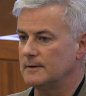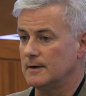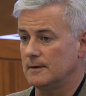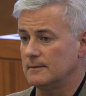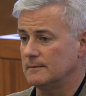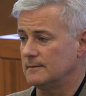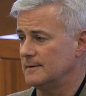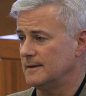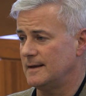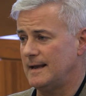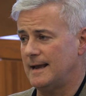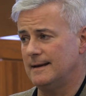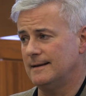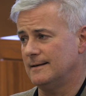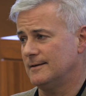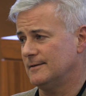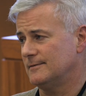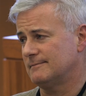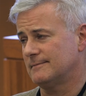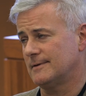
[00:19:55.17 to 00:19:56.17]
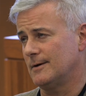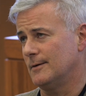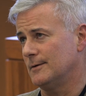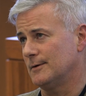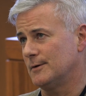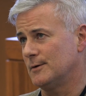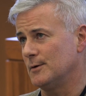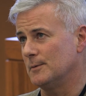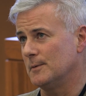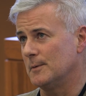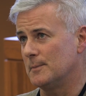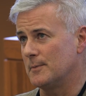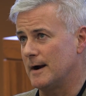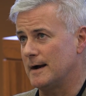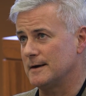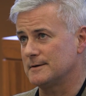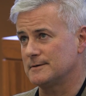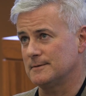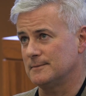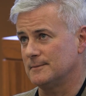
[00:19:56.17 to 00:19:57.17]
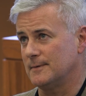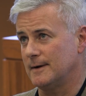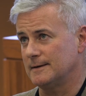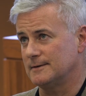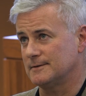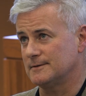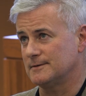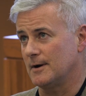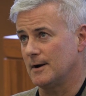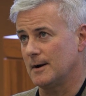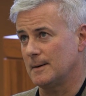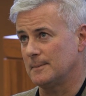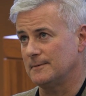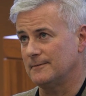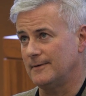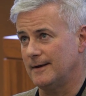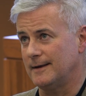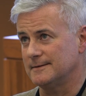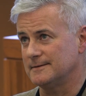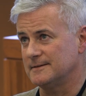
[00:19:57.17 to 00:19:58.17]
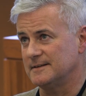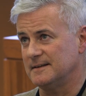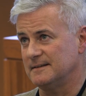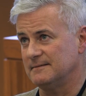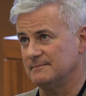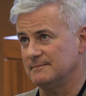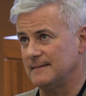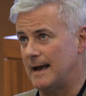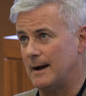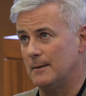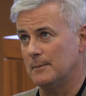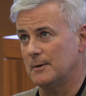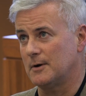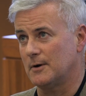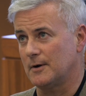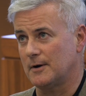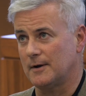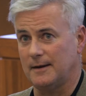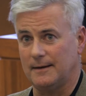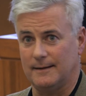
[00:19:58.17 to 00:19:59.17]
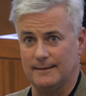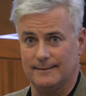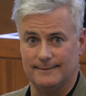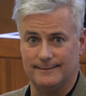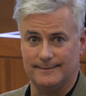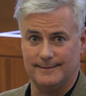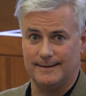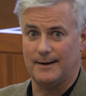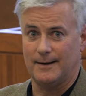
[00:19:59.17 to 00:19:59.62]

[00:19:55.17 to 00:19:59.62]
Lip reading: and just go into Google browser and write startup events in Albuquerque and,